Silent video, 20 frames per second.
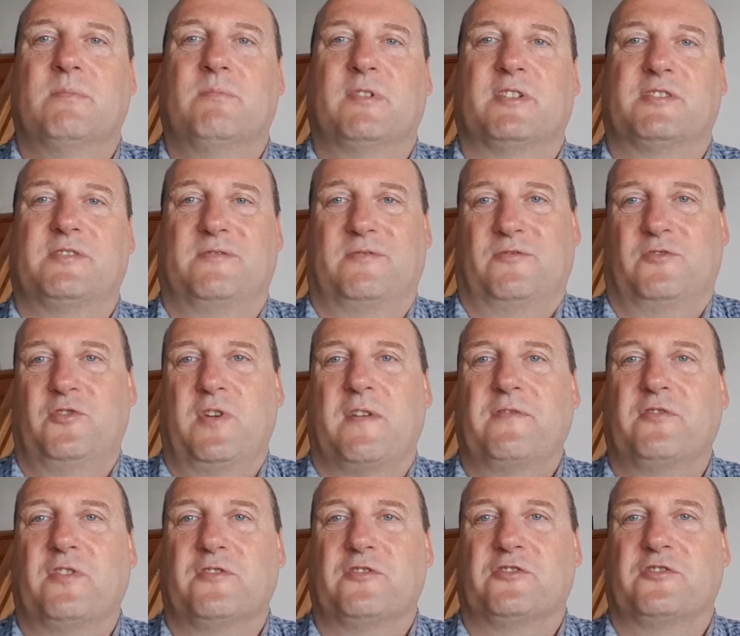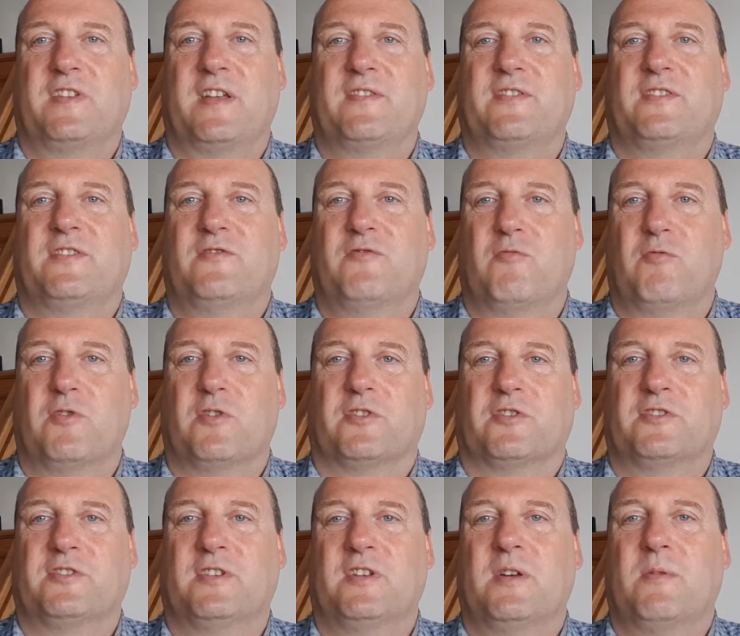But you have to understand the
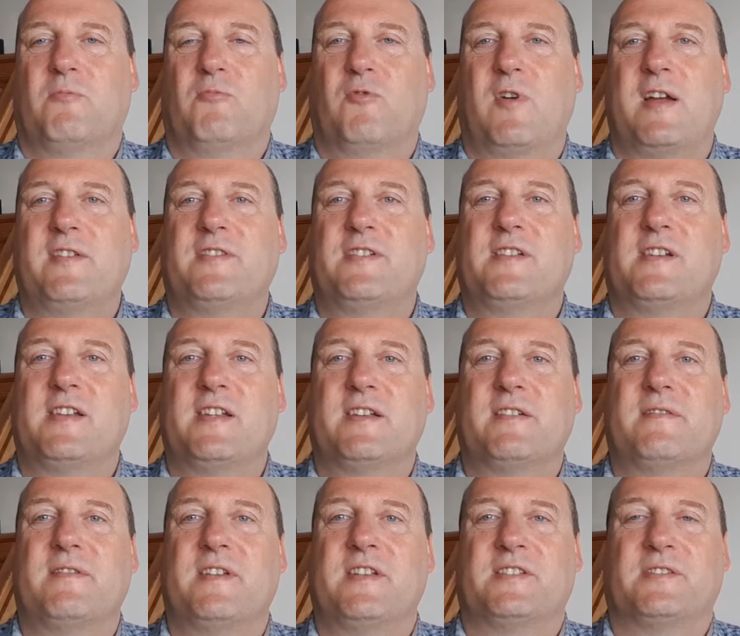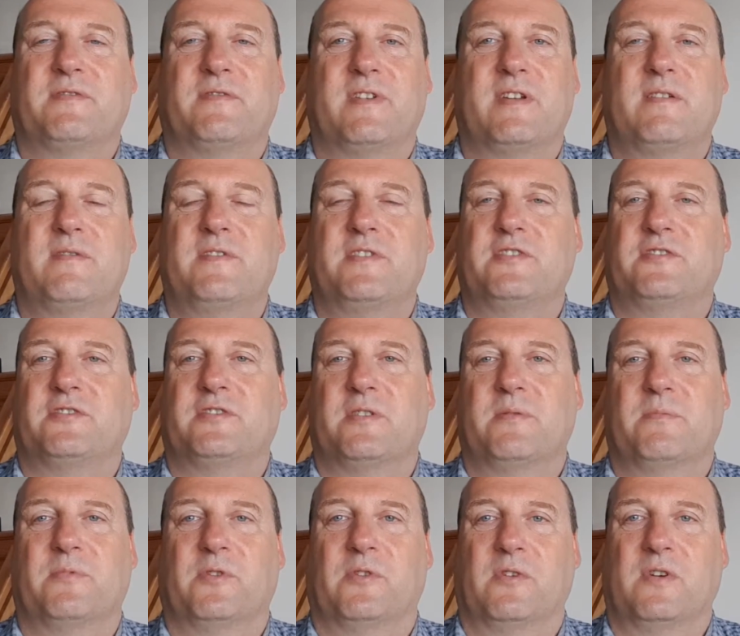words. Bright and clear is very
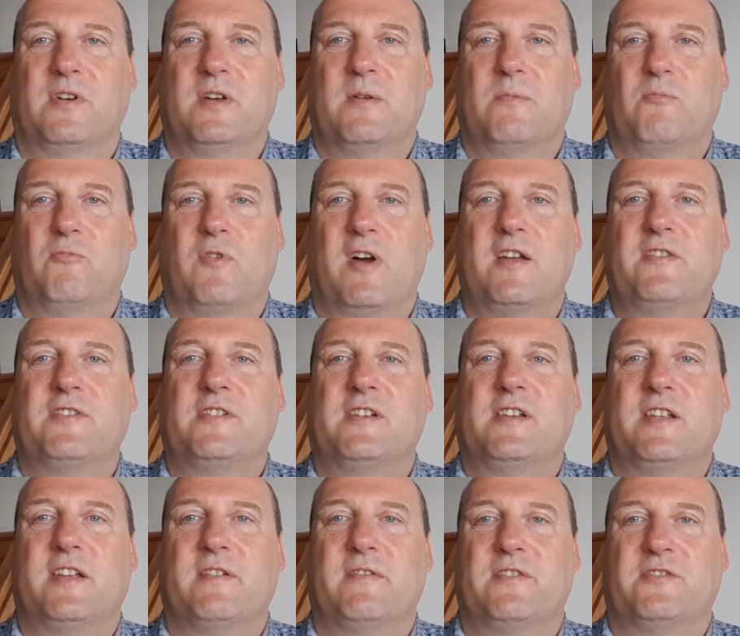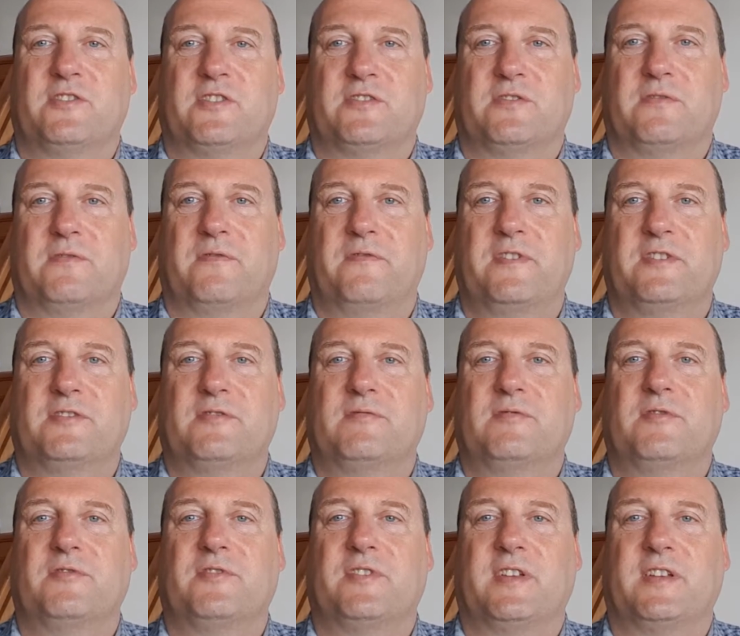simple. Bright and clear is just a
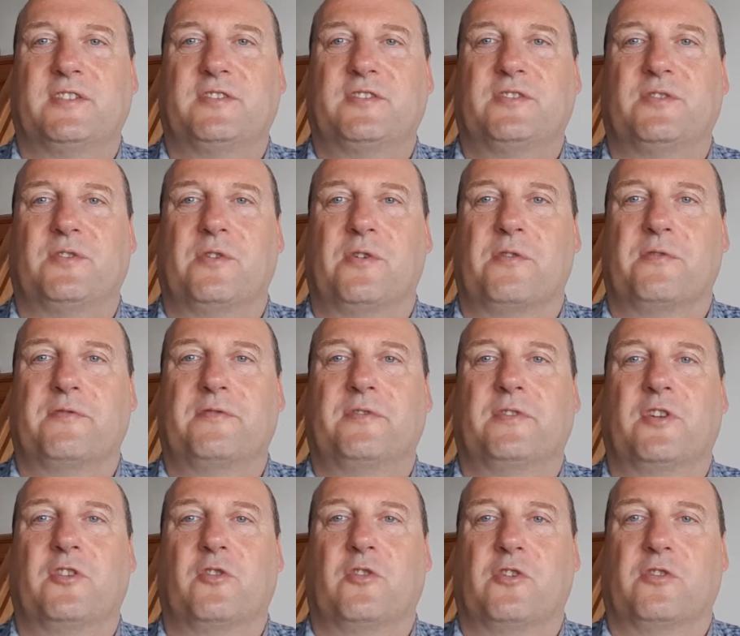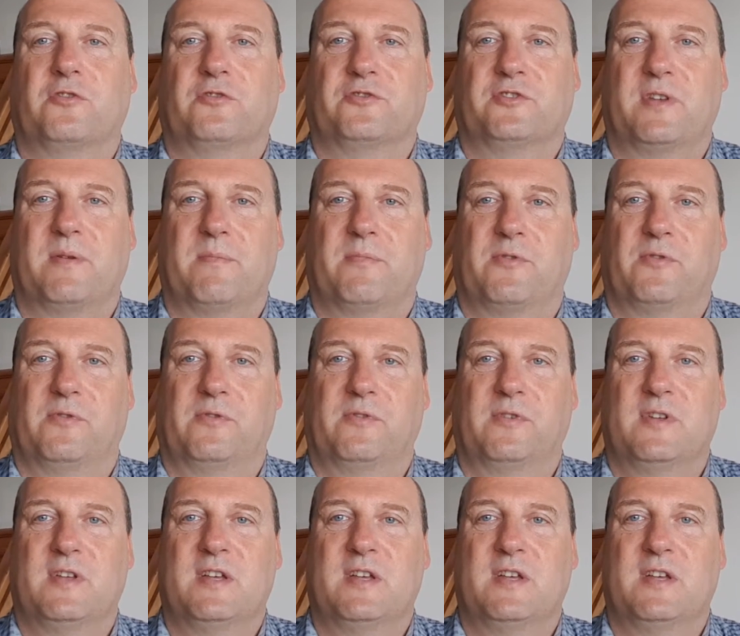visual test of an oil sample.